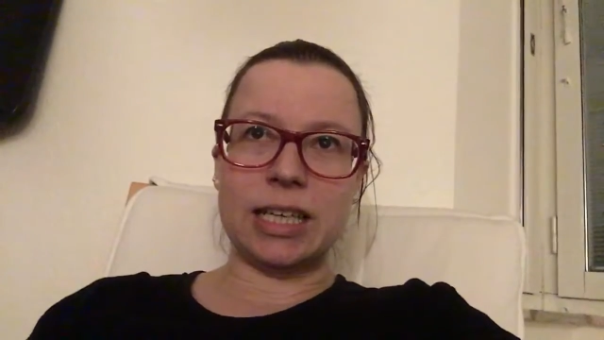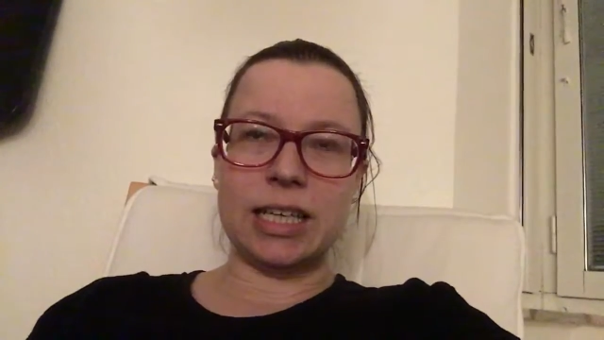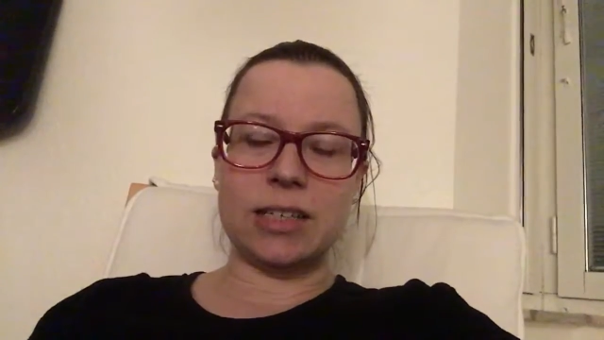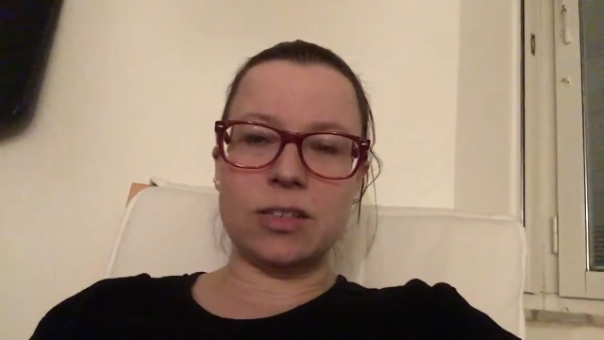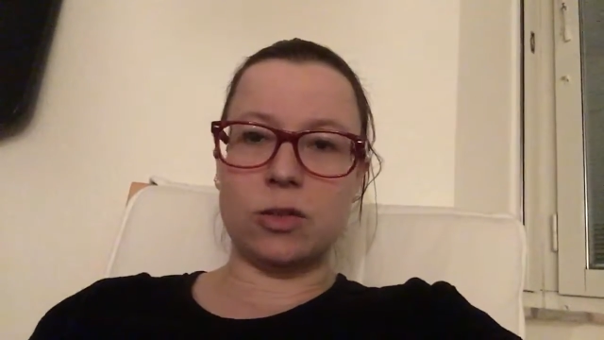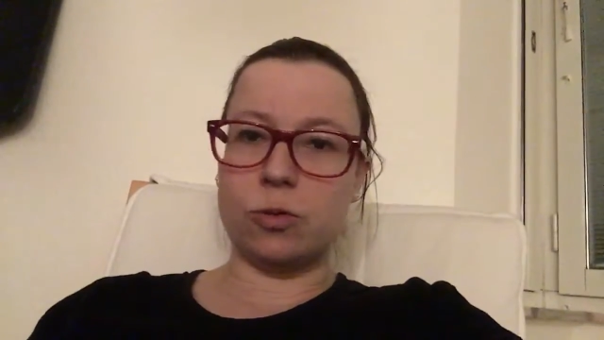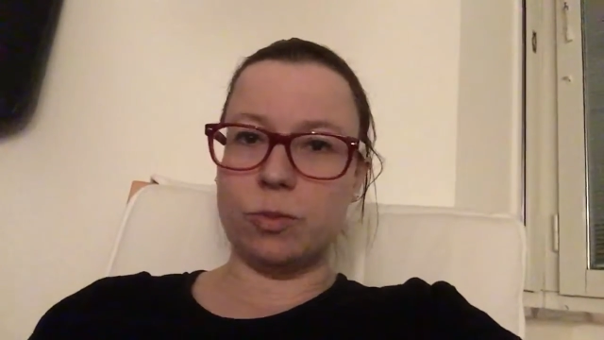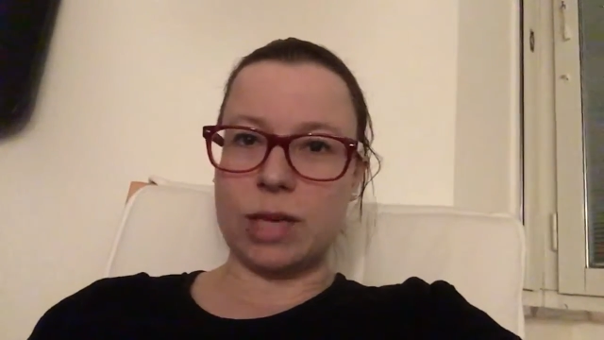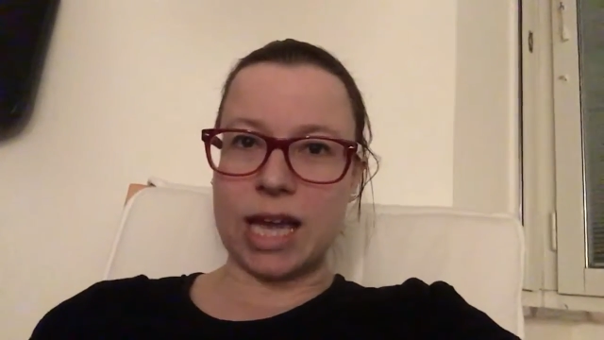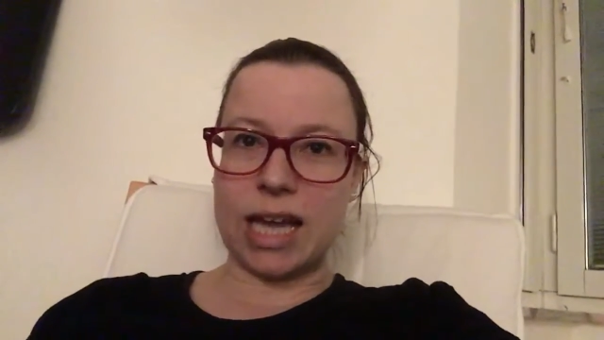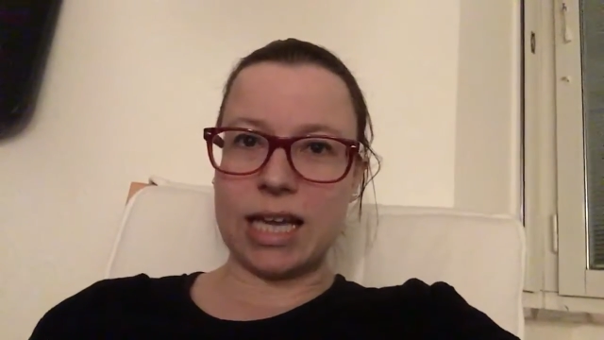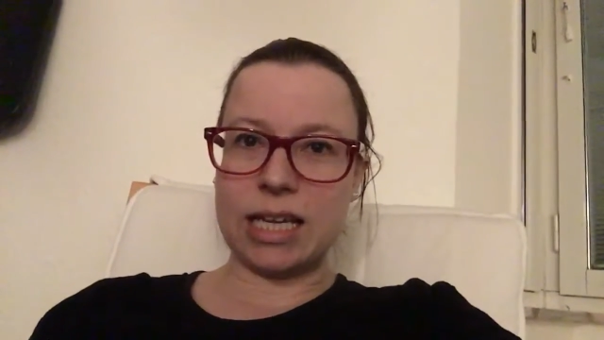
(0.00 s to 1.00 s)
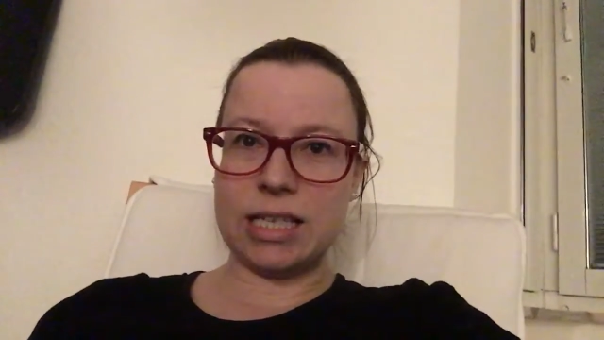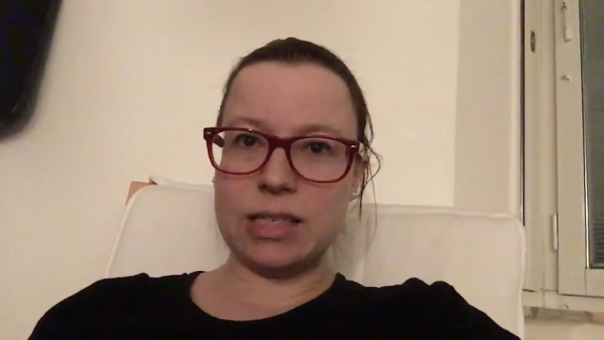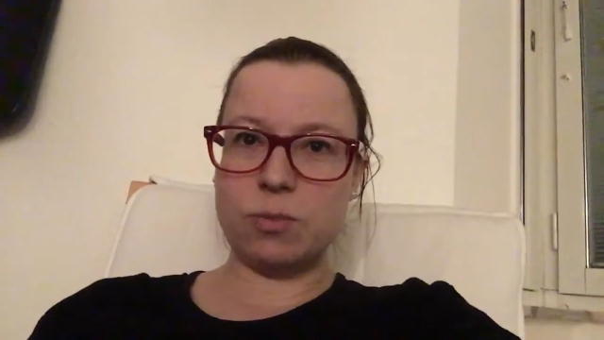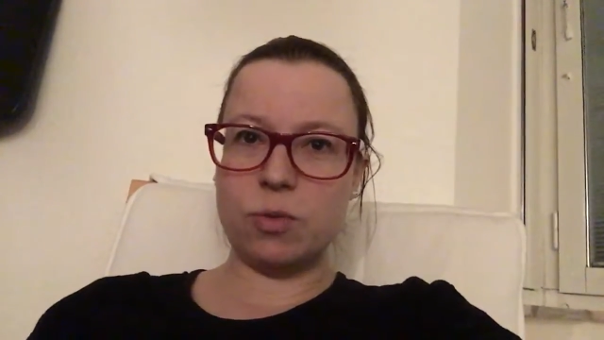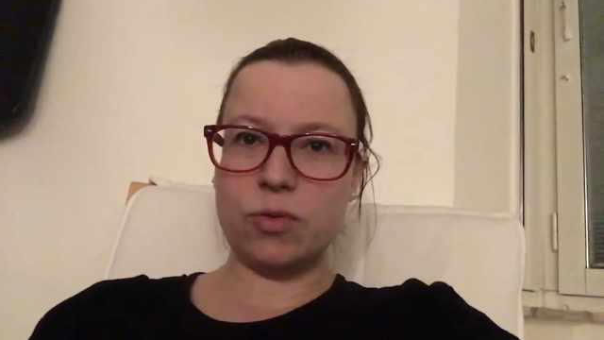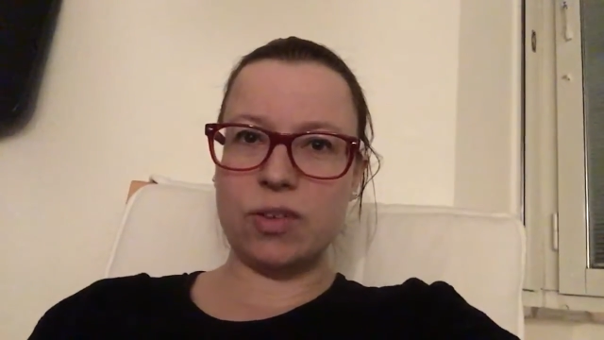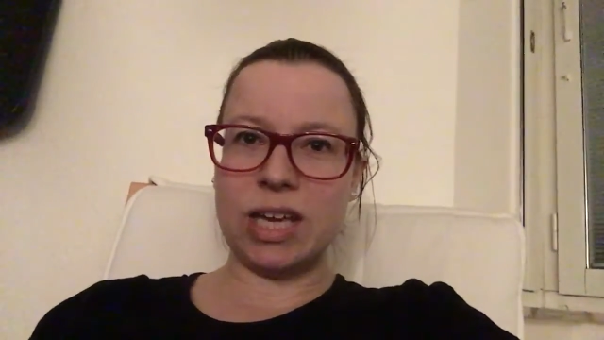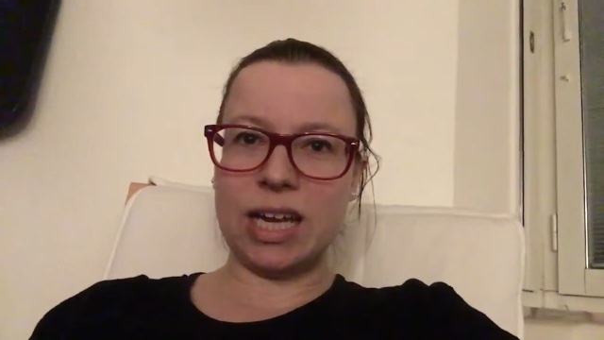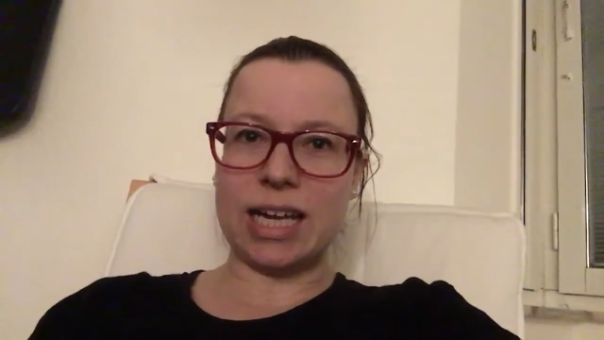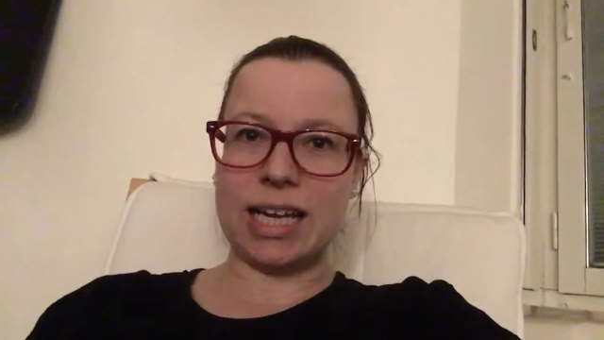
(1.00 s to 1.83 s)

he is Lumiere in this movie,